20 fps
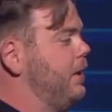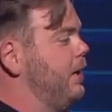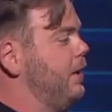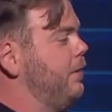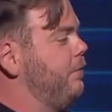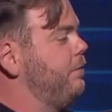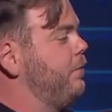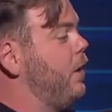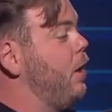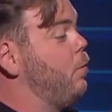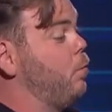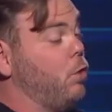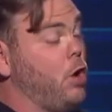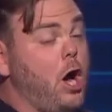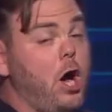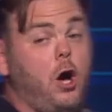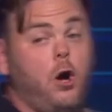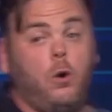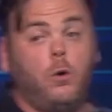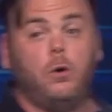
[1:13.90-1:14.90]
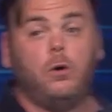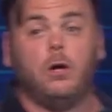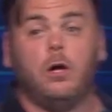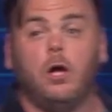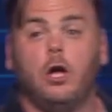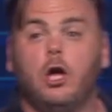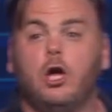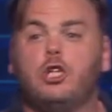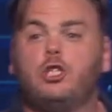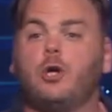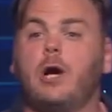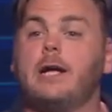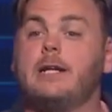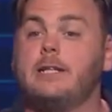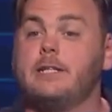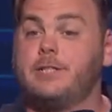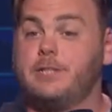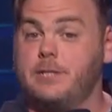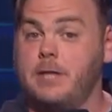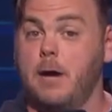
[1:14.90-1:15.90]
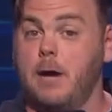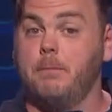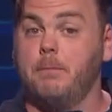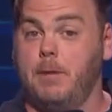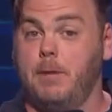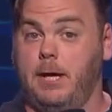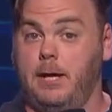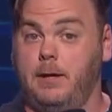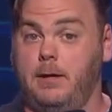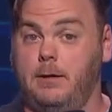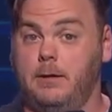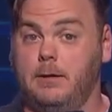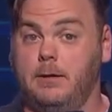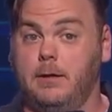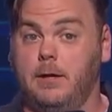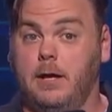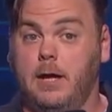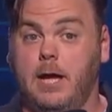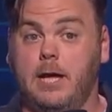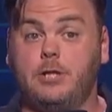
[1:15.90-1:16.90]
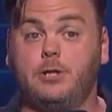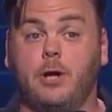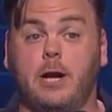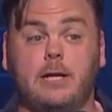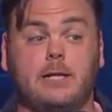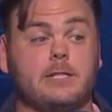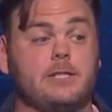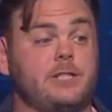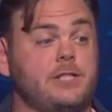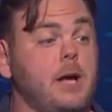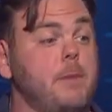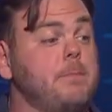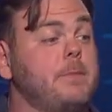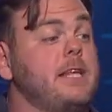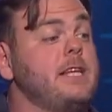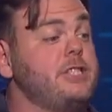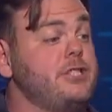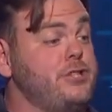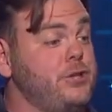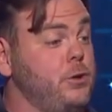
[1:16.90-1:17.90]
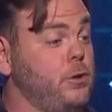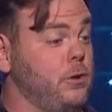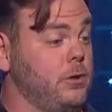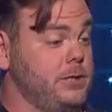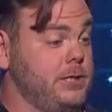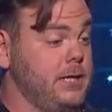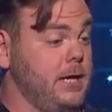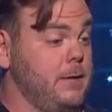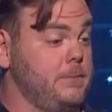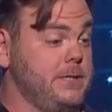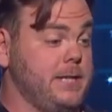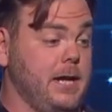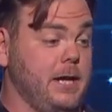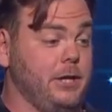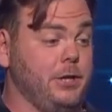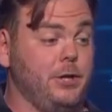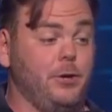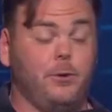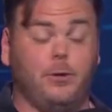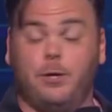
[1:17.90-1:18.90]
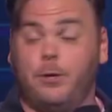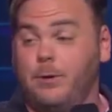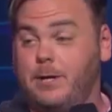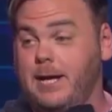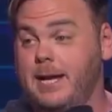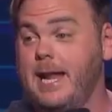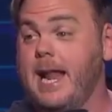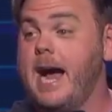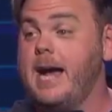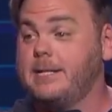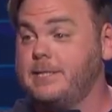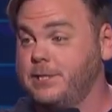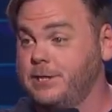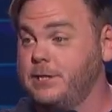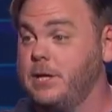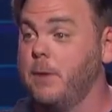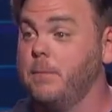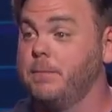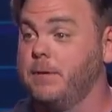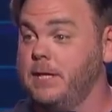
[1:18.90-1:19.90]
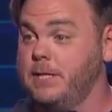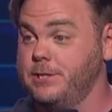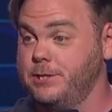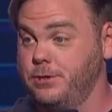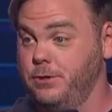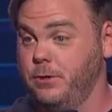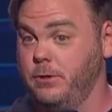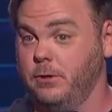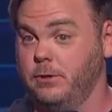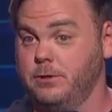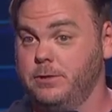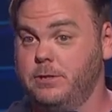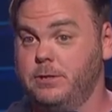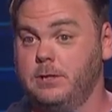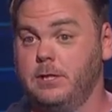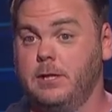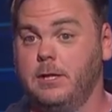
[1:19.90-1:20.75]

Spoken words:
in the front row tried to stump me and tried to stump these noodles, and I'm telling you, you cannot stump these noodles.